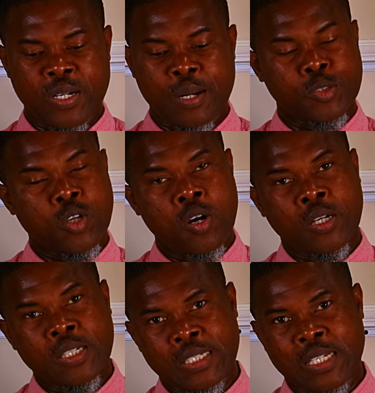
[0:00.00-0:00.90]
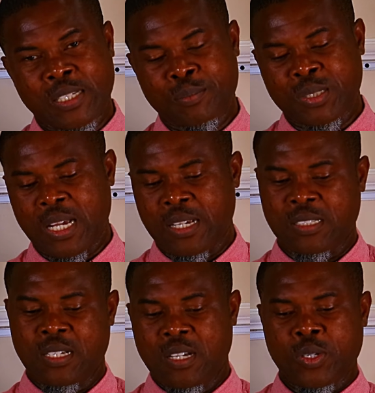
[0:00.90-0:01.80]
grams, all in the same
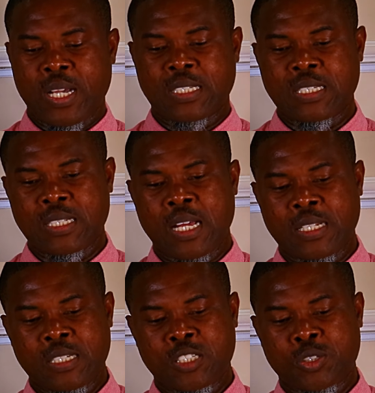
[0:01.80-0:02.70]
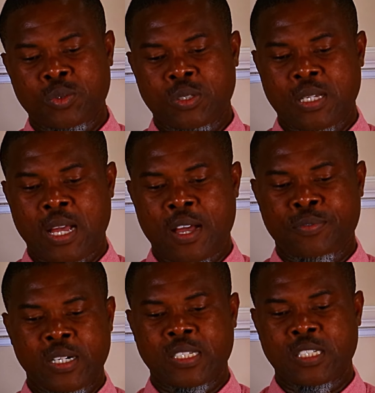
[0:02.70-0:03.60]
size. So you can see that these shoes have
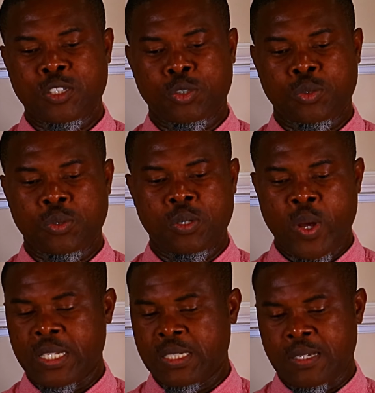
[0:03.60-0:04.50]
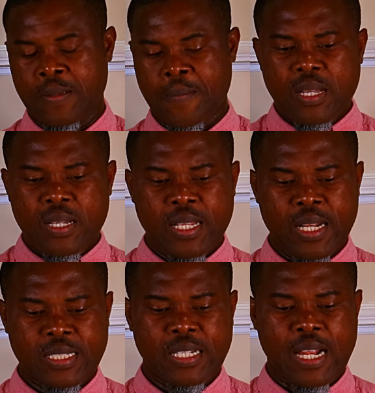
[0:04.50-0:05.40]
racing shoe weight. The
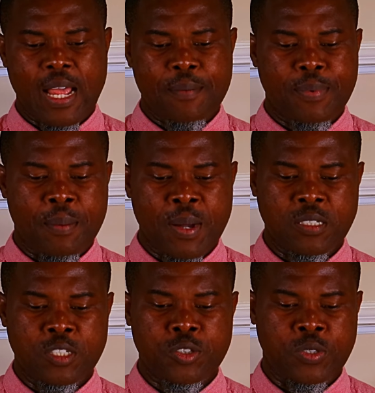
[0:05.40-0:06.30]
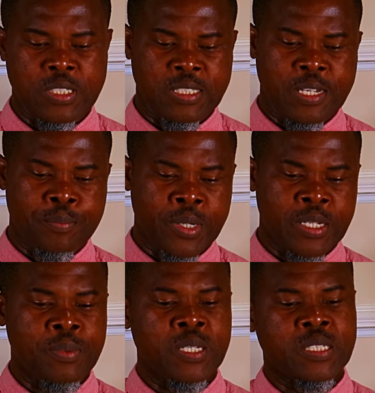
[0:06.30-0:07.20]
next thing I like about these shoes is the
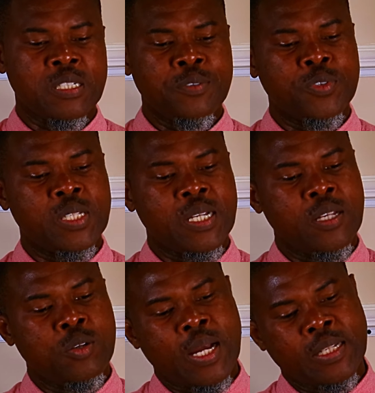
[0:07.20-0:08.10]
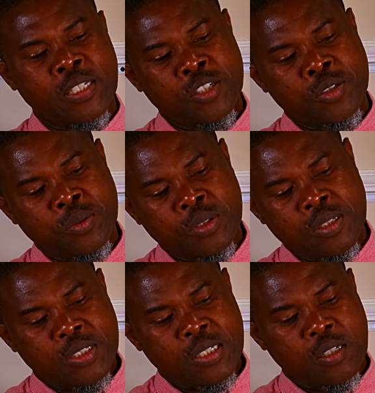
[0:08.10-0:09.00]
breathability. If you take a look at these shoes,
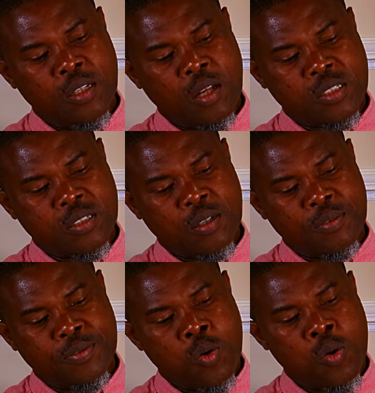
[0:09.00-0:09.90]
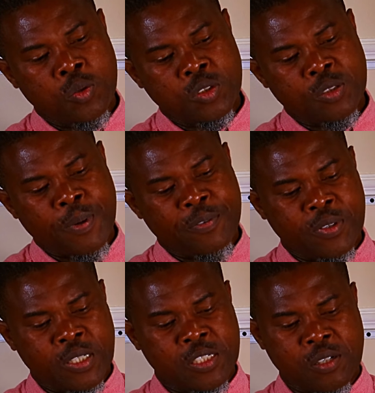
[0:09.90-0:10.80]
you see lots of holes,
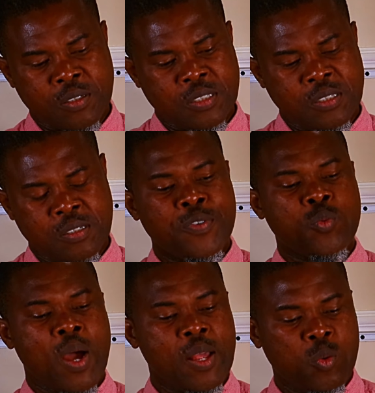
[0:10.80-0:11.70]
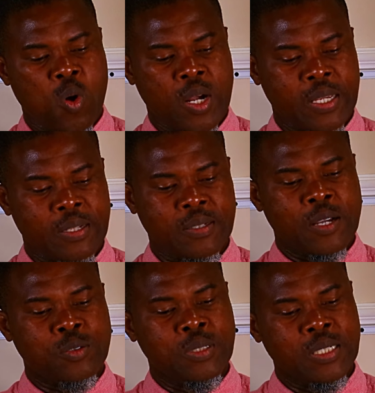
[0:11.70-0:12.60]
perforations. Even while walking, I
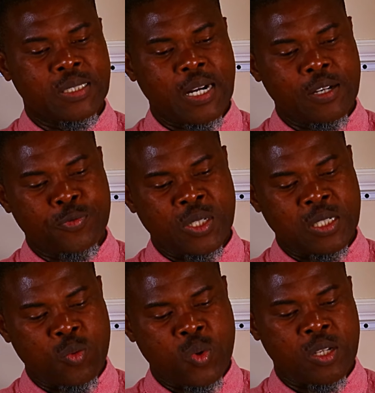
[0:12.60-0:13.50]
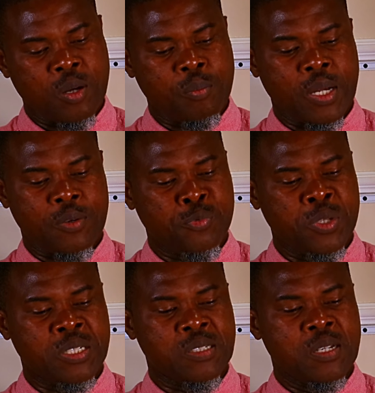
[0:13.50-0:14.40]
could literally feel the wind on my
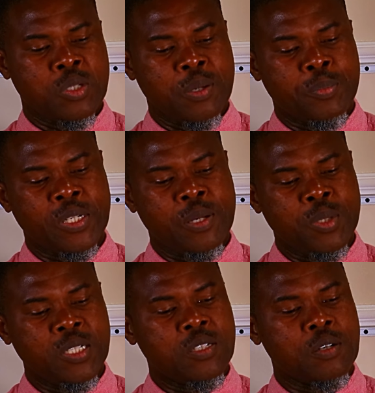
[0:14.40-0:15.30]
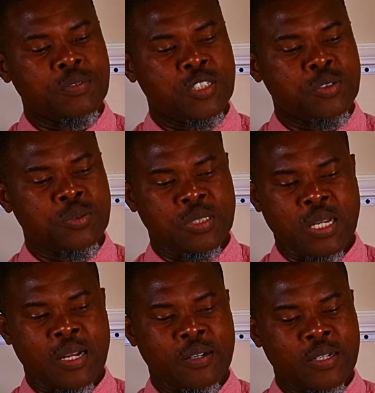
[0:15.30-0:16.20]
feet. So the breathability of these shoes
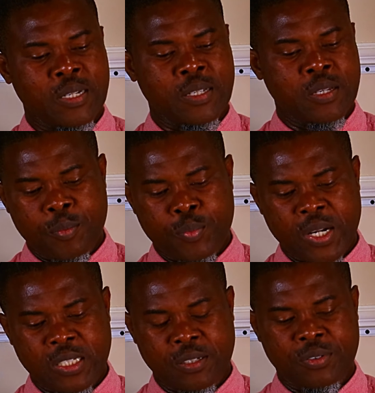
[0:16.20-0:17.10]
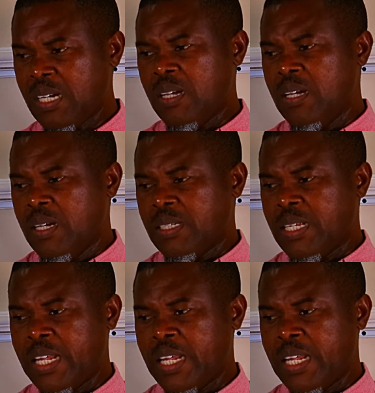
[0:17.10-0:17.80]
are really impressive. The